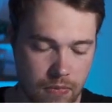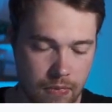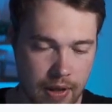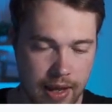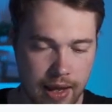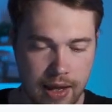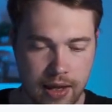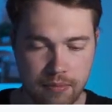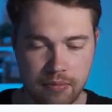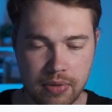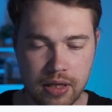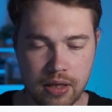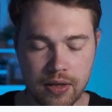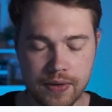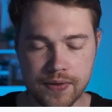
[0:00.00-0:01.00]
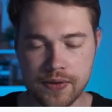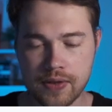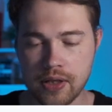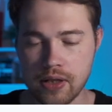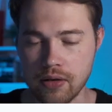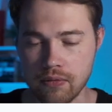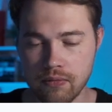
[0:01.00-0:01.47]

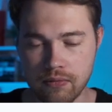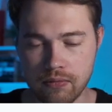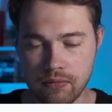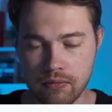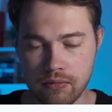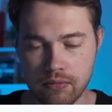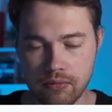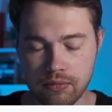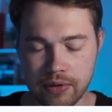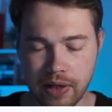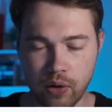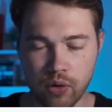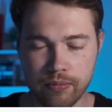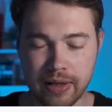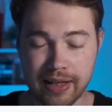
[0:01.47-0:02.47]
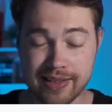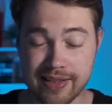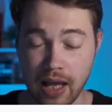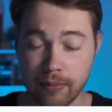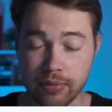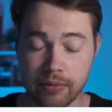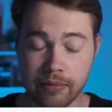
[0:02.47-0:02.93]
ABC. that would be
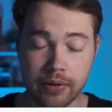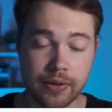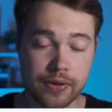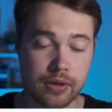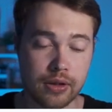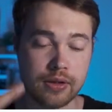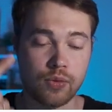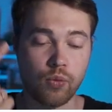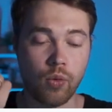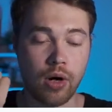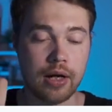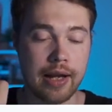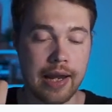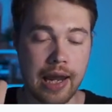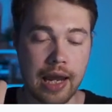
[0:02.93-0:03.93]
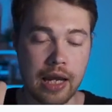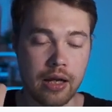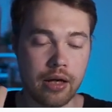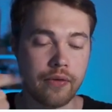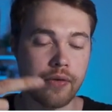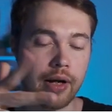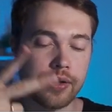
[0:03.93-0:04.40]
accept because it's
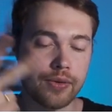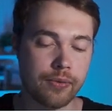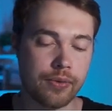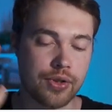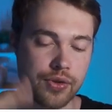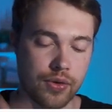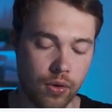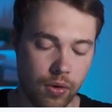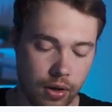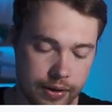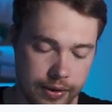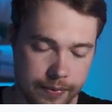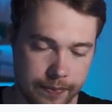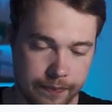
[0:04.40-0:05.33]
1A, right? So which is odd.